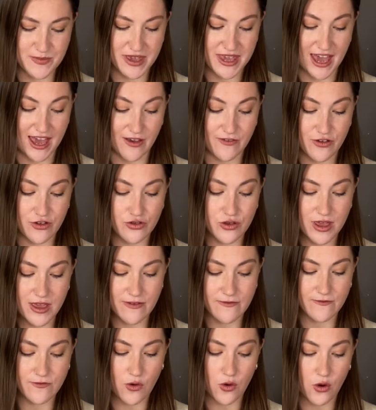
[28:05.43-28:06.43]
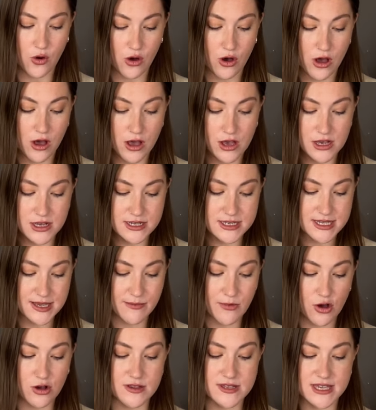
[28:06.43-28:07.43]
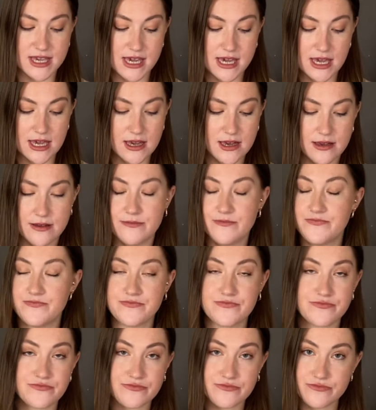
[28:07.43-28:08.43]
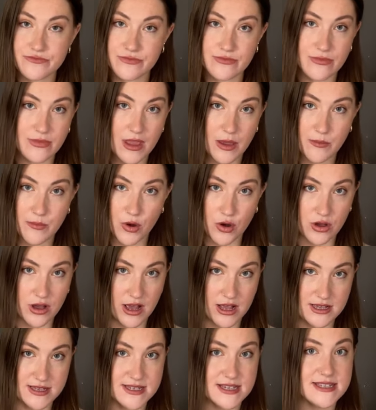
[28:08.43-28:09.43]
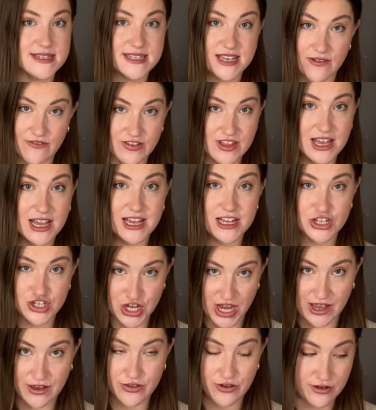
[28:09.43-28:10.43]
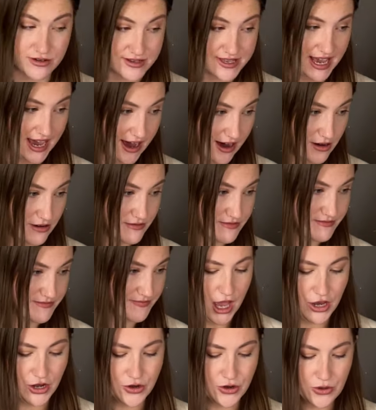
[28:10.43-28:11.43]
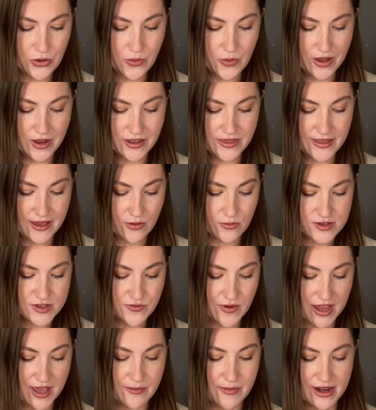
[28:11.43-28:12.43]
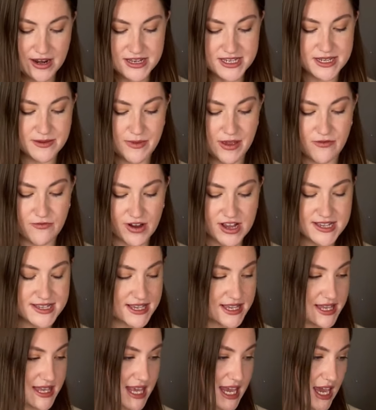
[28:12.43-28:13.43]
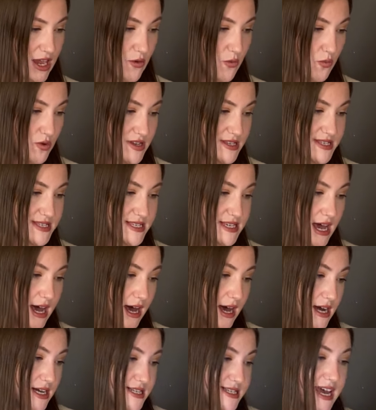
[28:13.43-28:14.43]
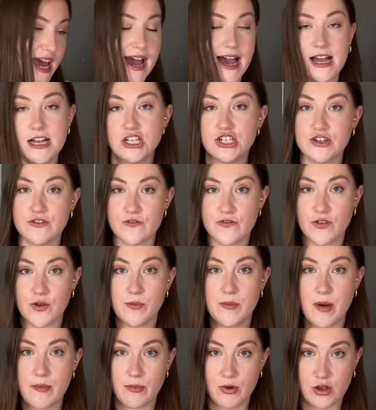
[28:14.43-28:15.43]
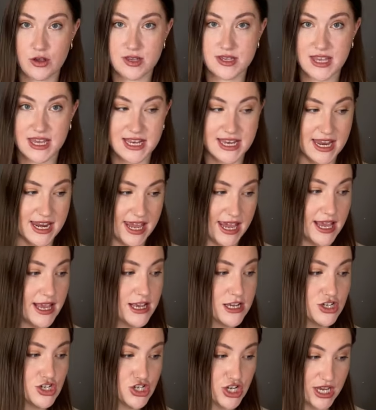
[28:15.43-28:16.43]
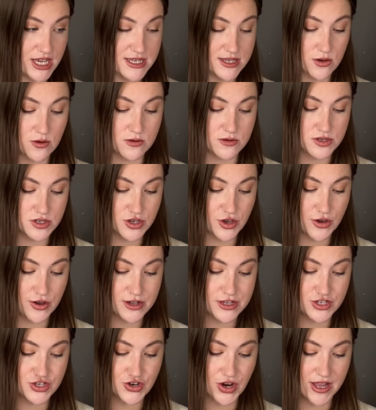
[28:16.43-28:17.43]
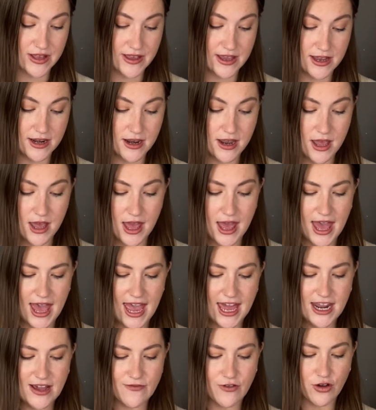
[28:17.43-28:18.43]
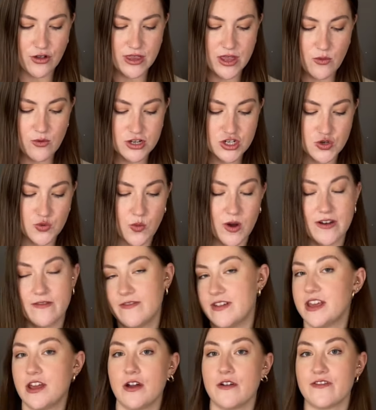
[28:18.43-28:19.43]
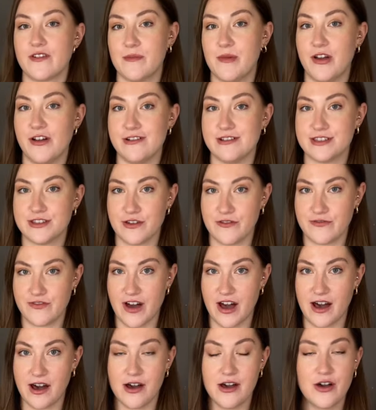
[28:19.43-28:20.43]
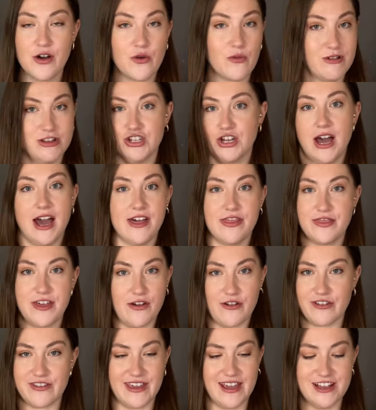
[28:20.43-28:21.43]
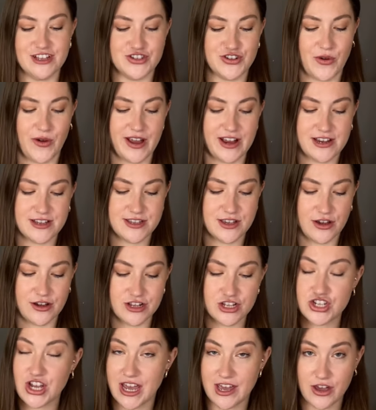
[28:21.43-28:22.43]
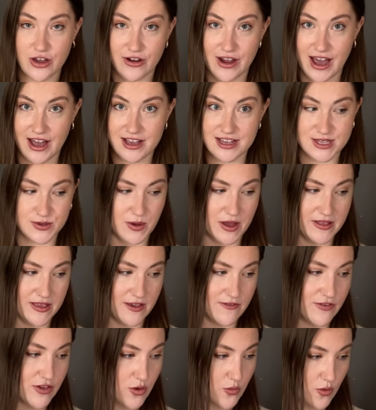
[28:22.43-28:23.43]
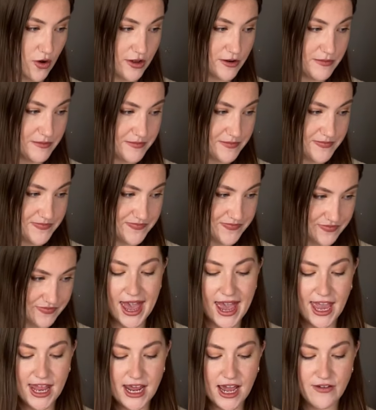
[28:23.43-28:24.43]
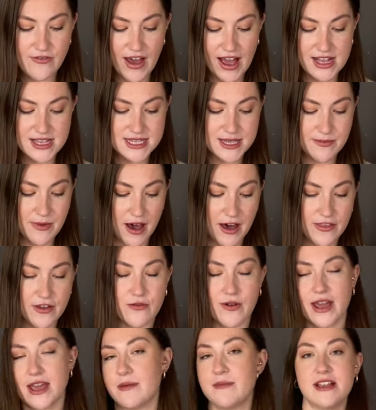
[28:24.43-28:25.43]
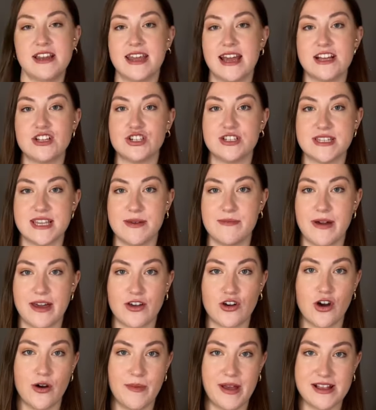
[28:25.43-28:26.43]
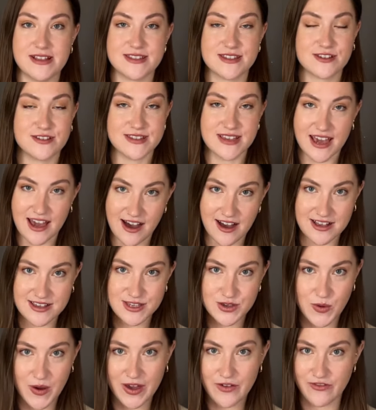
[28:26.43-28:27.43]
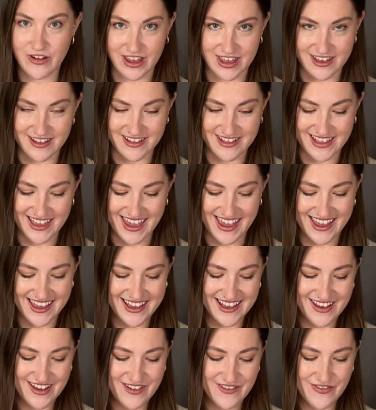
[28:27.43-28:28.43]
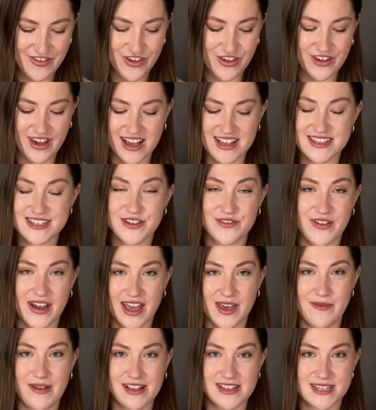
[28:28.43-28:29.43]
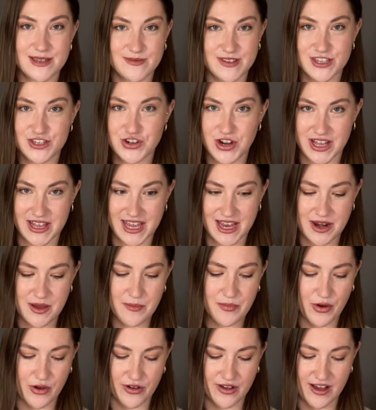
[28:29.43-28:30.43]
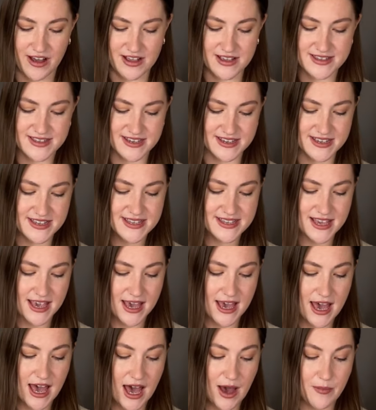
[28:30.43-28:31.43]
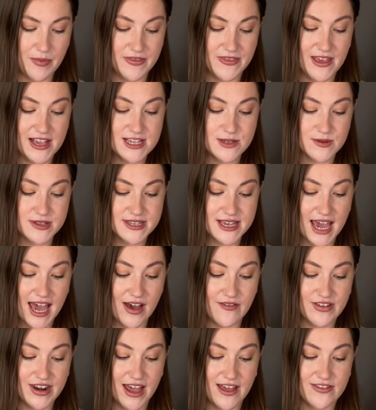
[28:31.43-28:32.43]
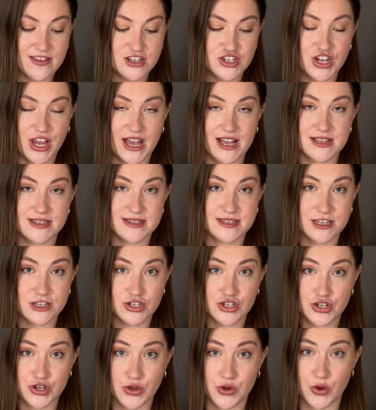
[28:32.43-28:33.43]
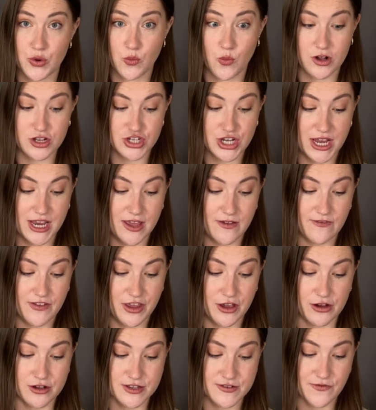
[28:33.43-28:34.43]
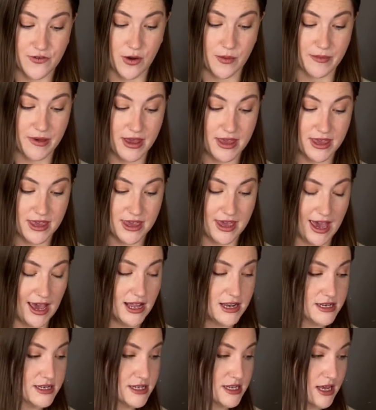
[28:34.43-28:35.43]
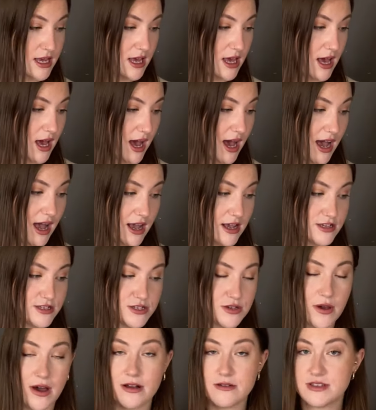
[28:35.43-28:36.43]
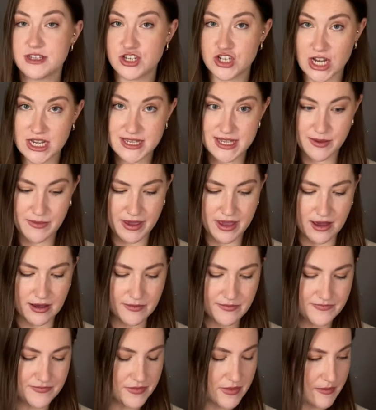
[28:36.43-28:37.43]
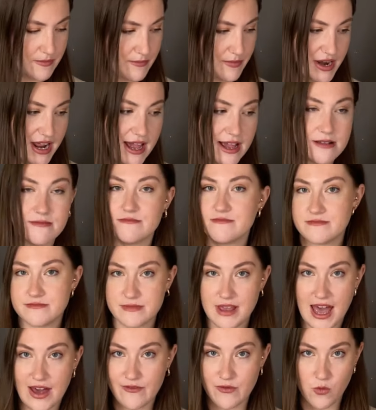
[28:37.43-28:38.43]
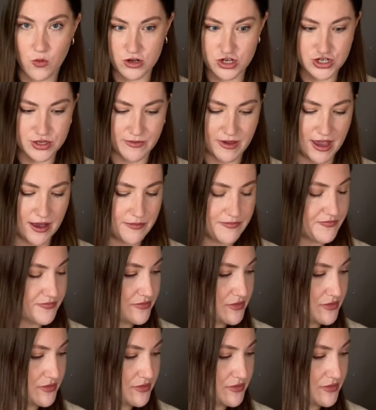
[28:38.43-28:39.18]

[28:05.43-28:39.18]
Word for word: But yeah, if you're looking for some Aussie podcasters, definitely check those out. A new one that was recommended to me recently was uh, Tash from Mostly Knitting. She's also Australian and I've only watched one video from her so far, which I thoroughly enjoyed. So check her out as well if you want. And I've had some other recommendations in my comments because I ask quite regularly for you guys to recommend some Australian podcasters. Uh, but these ones I haven't had the chance to watch any videos from yet. Uh, so I'll suggest them here, but I haven't watched them yet.